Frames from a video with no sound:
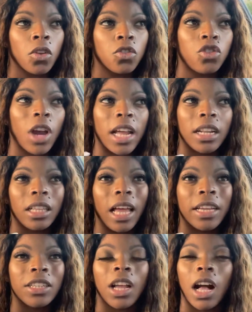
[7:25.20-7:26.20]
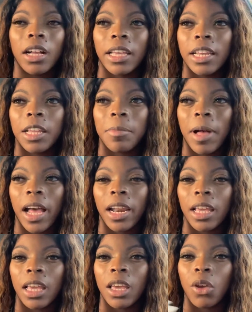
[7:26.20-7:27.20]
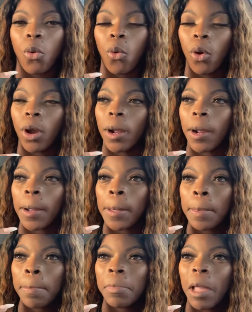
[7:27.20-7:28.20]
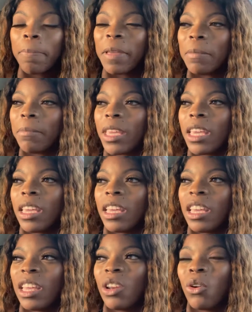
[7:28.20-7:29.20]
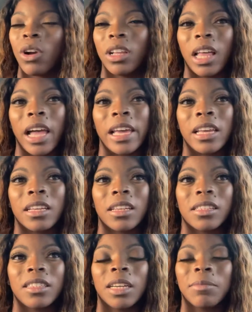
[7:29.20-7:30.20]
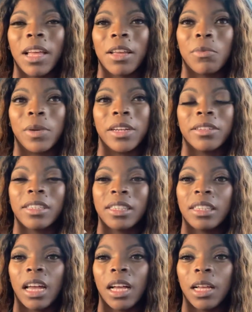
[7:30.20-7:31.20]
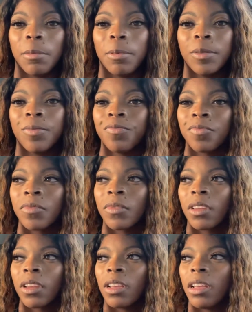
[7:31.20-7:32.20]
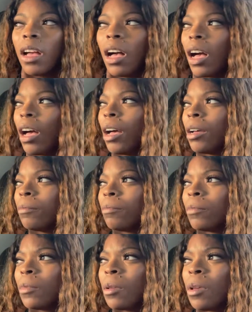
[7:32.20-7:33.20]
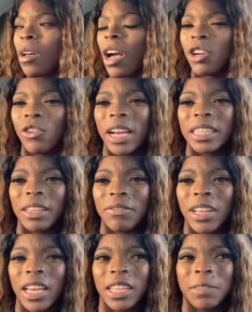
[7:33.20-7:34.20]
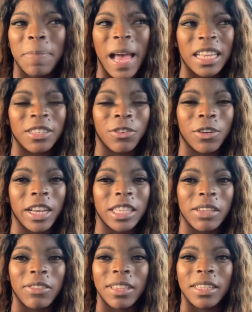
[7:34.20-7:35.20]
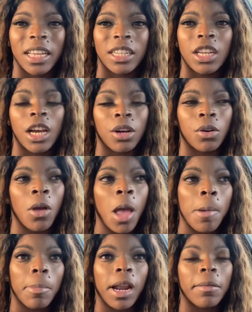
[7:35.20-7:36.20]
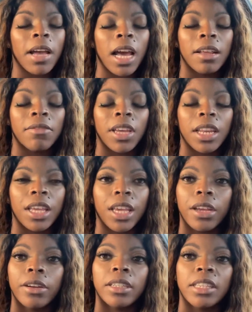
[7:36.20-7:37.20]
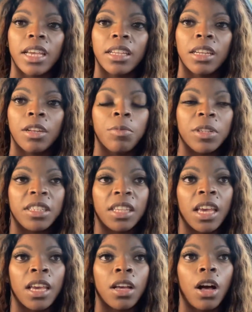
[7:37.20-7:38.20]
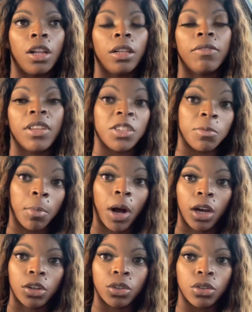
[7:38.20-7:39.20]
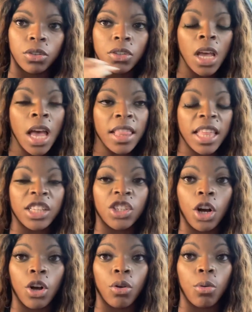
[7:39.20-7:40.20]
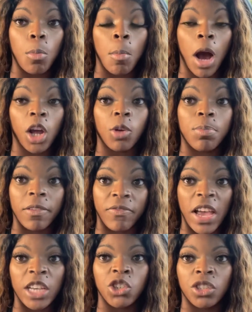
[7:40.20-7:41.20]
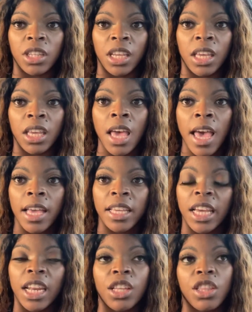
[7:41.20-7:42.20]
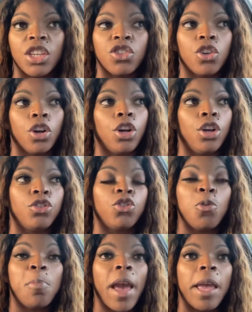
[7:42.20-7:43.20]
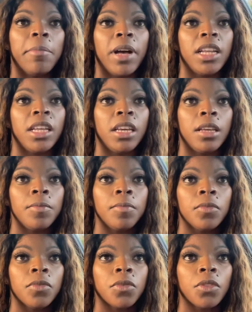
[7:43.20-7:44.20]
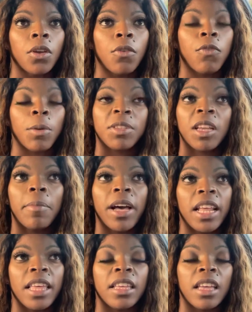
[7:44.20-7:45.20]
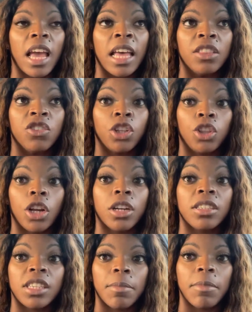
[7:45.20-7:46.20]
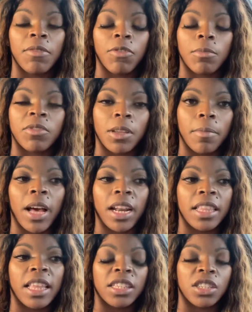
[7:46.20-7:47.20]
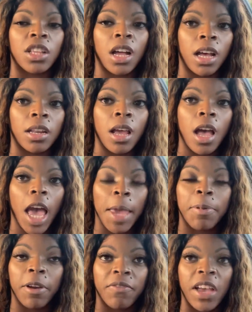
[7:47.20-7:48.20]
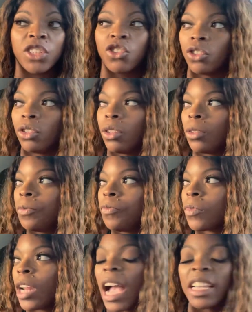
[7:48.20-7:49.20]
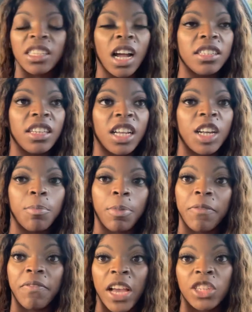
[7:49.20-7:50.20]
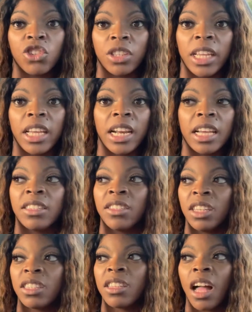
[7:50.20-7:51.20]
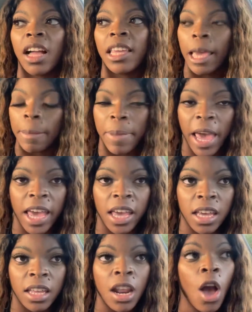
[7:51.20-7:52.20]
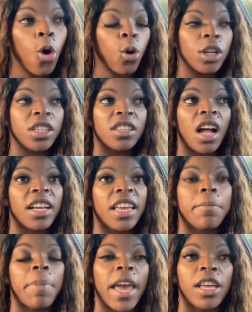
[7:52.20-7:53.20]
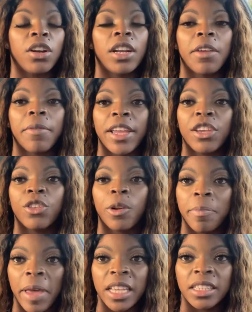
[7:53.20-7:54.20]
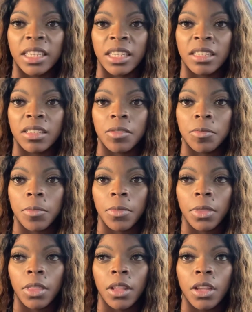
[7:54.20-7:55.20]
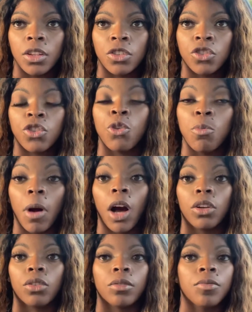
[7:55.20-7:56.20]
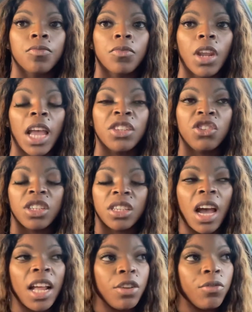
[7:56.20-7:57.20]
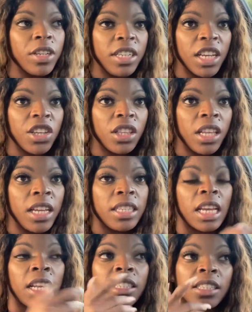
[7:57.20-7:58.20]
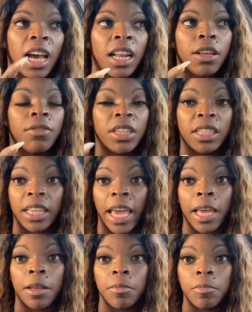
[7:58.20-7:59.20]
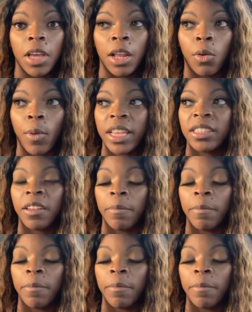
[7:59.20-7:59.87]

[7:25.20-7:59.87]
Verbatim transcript: try to like knock anybody or be mean or like some like weird sub um aggressiveness, passive aggressiveness. Like, no. But I'm kind of getting irritated with seeing all of these models that don't model professionally getting these girls to pay money from somebody and to learn something from somebody that's not a professional has not done it professionally and as does not get paid or does not get paid on a regular basis to model. It's just kind of ridiculous and it's kind of a scam and a waste of